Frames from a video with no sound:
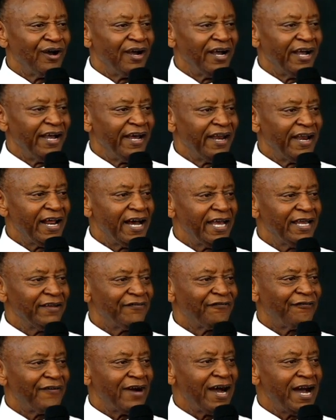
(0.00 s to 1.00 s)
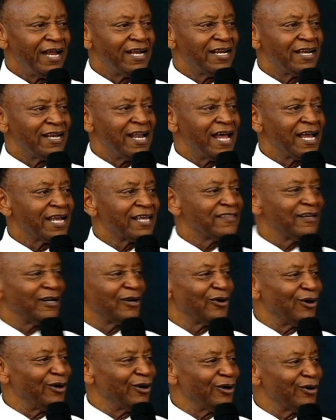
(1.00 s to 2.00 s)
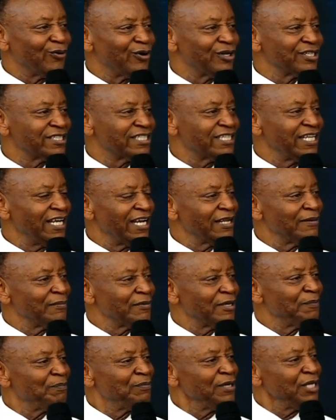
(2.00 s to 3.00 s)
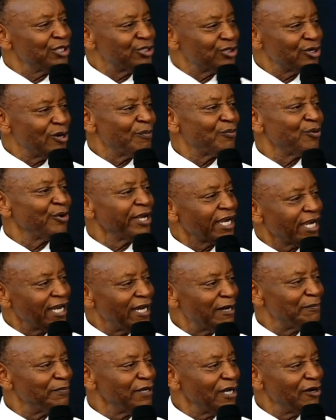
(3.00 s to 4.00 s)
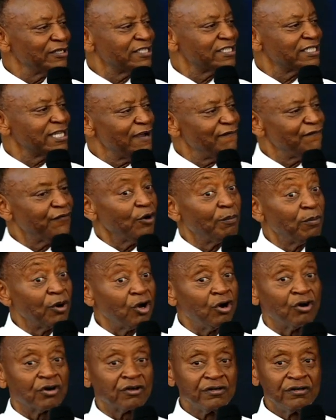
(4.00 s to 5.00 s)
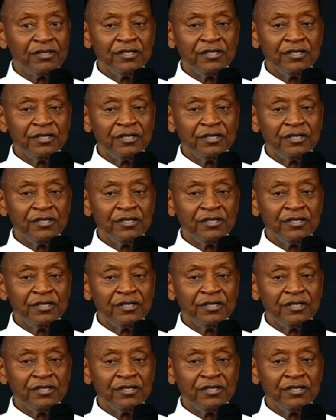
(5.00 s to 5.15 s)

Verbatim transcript: And I heard like the Lord was telling me, Bishop, wake up. Now it's time for block.